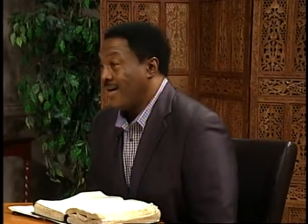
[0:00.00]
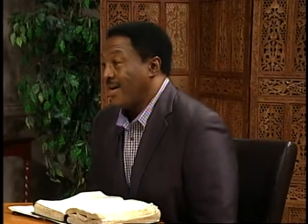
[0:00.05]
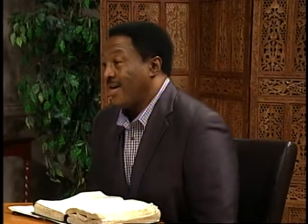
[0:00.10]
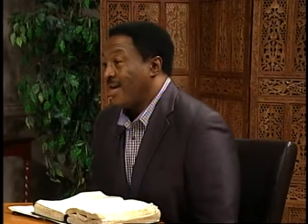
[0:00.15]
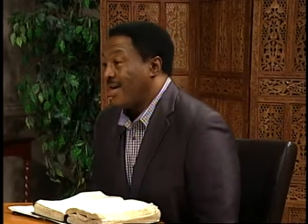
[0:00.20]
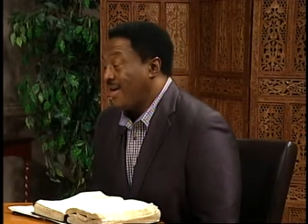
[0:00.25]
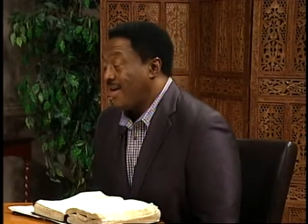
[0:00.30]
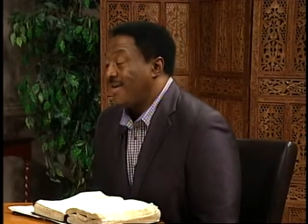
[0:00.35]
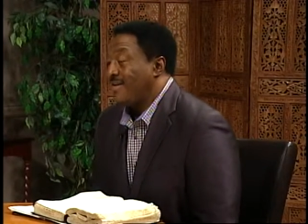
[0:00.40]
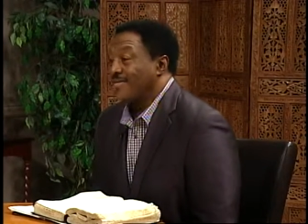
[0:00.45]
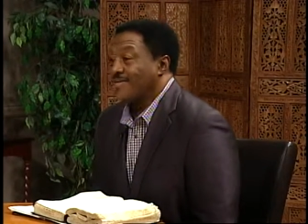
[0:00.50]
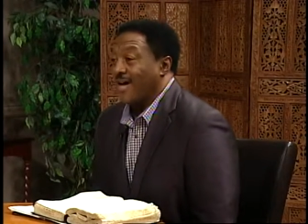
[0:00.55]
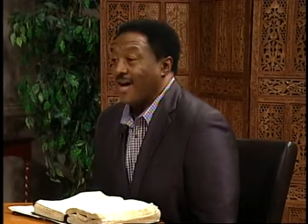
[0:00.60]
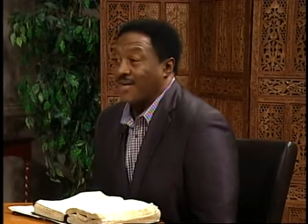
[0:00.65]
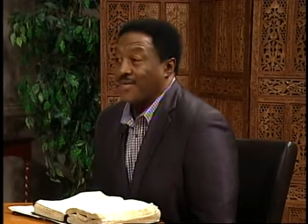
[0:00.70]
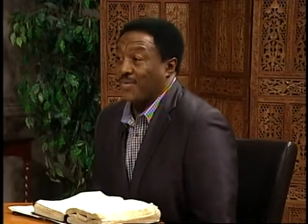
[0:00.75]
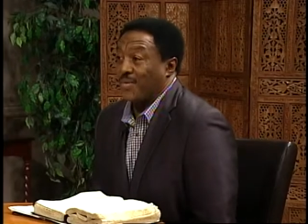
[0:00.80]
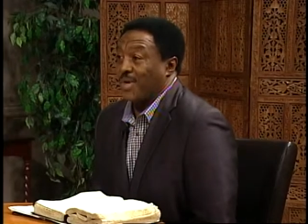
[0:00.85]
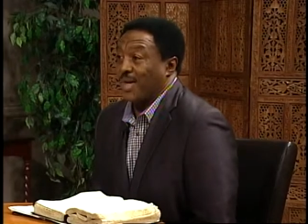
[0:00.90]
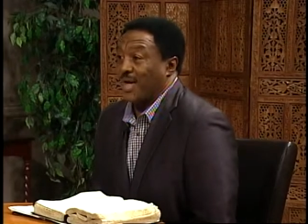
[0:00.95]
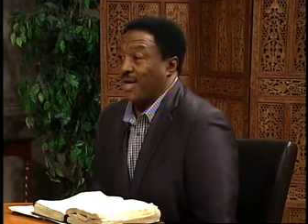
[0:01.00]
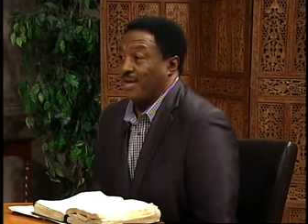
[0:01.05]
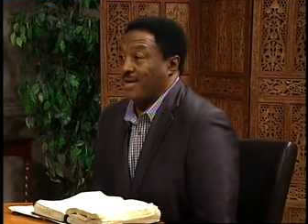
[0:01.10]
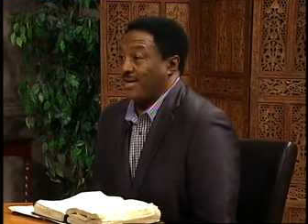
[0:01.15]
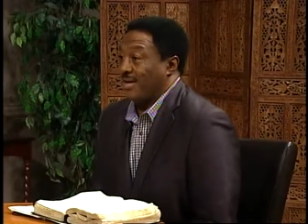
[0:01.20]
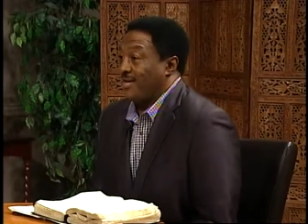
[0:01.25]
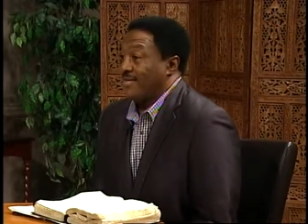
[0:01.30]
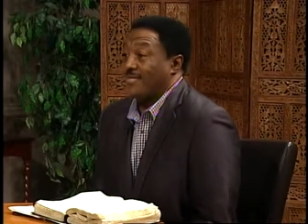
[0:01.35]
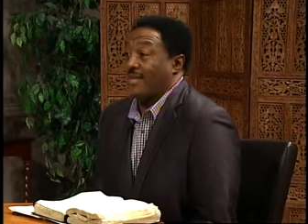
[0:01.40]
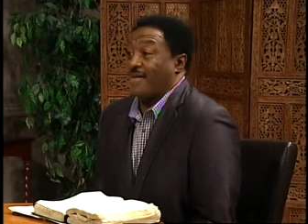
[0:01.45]
He is our creator.
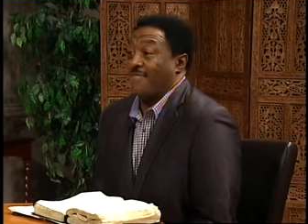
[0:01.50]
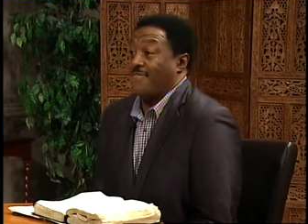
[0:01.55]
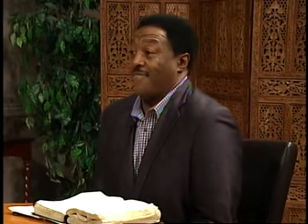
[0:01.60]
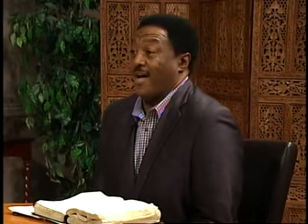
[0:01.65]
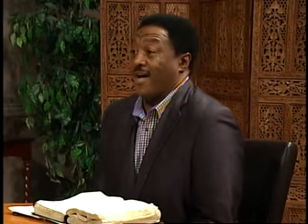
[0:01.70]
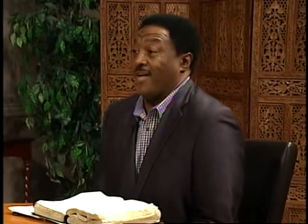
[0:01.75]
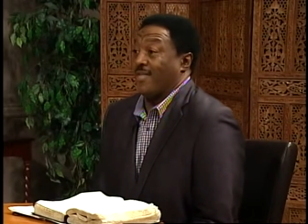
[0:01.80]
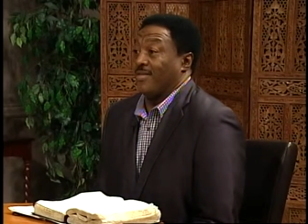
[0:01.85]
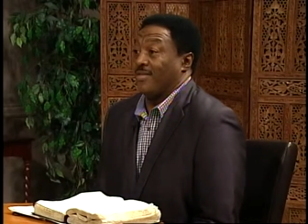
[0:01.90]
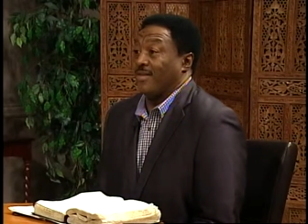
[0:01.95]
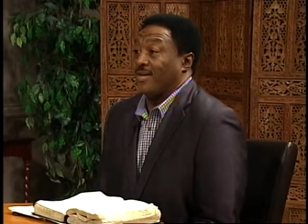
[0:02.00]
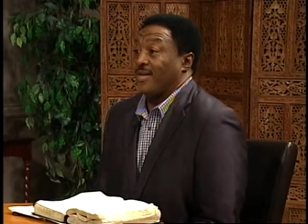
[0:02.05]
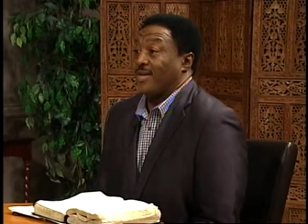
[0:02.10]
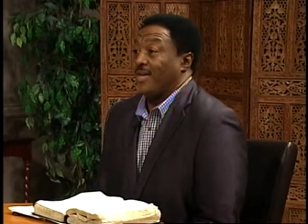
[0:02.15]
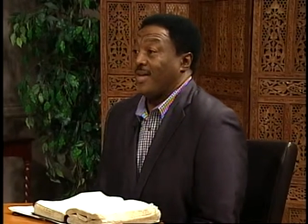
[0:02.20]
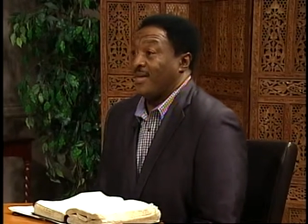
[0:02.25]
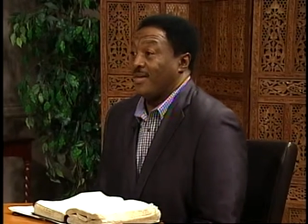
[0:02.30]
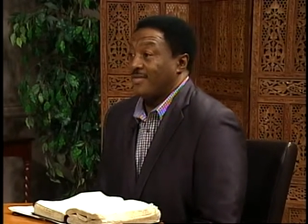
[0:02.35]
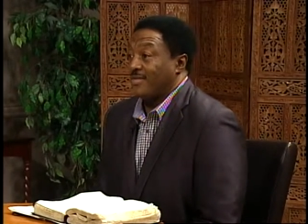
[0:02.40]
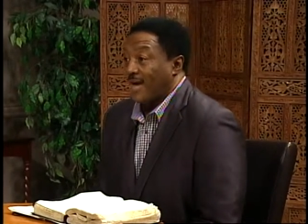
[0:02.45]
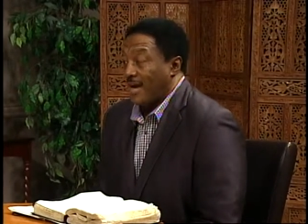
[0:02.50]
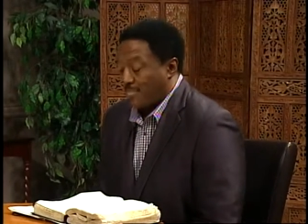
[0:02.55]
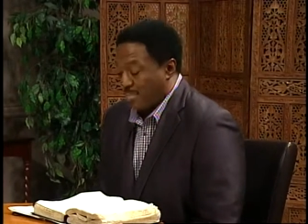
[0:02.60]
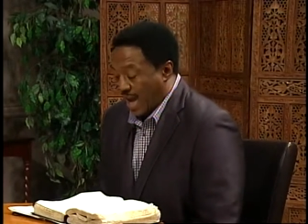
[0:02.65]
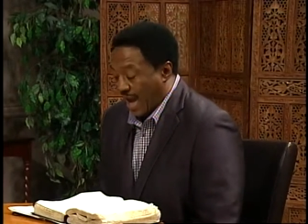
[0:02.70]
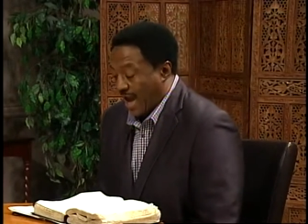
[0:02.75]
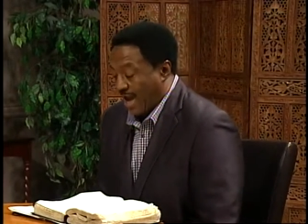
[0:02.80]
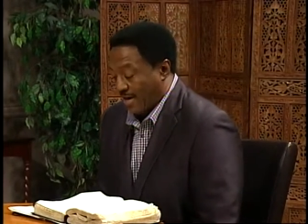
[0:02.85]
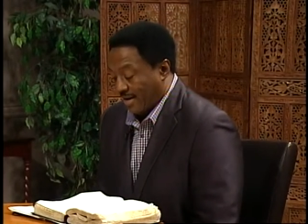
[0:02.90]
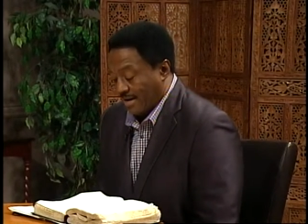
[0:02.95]
He is our father. He is our
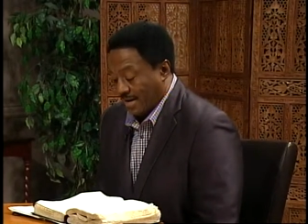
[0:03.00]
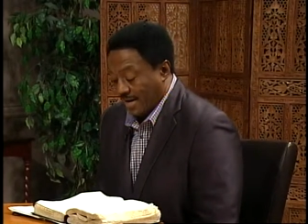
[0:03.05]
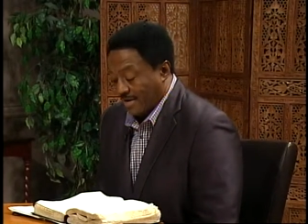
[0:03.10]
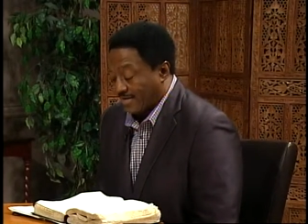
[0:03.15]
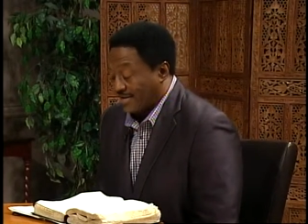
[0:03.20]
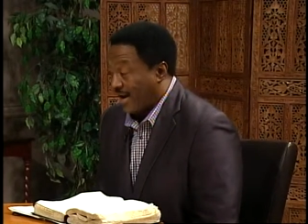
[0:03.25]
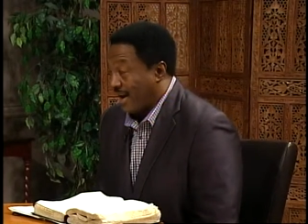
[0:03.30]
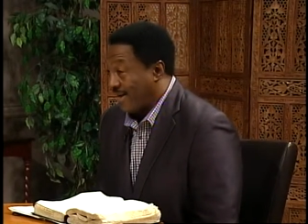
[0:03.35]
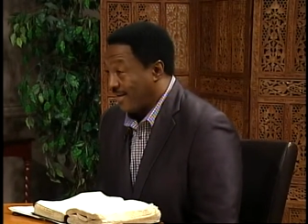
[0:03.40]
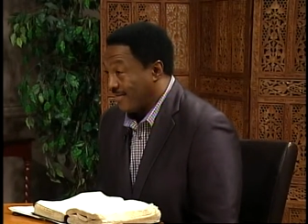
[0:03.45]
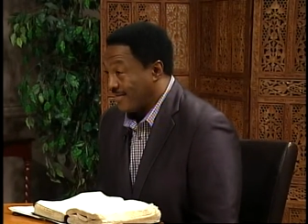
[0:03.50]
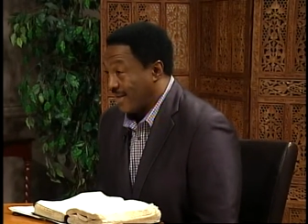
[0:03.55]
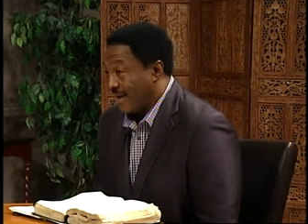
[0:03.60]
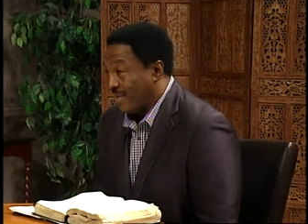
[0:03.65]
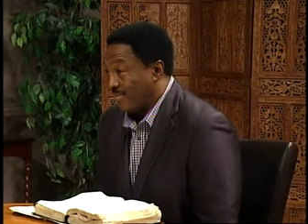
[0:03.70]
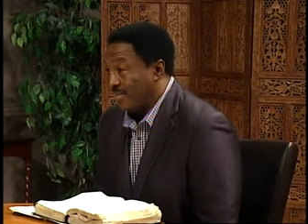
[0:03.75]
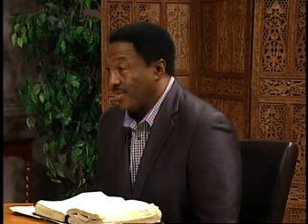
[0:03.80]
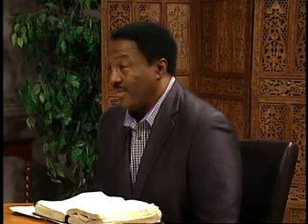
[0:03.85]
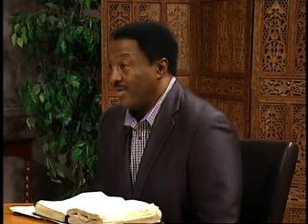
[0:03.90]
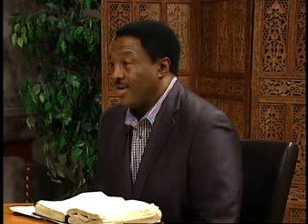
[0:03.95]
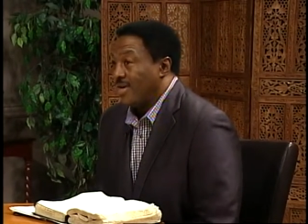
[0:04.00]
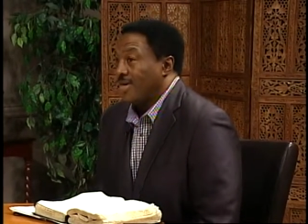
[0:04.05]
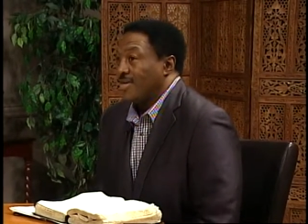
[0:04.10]
pattern. He's our example.